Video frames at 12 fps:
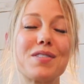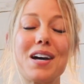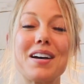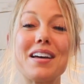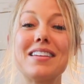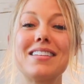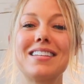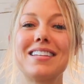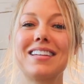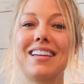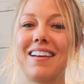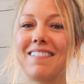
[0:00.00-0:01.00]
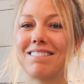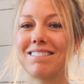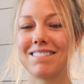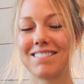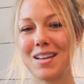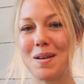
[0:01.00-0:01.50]
got
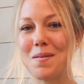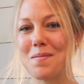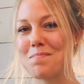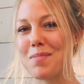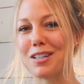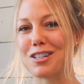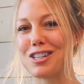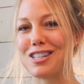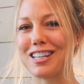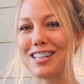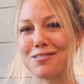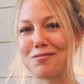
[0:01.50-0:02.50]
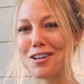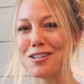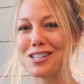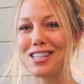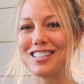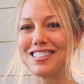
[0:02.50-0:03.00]
better stick and rudder
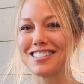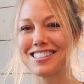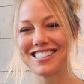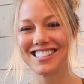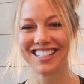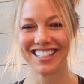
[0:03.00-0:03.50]
skills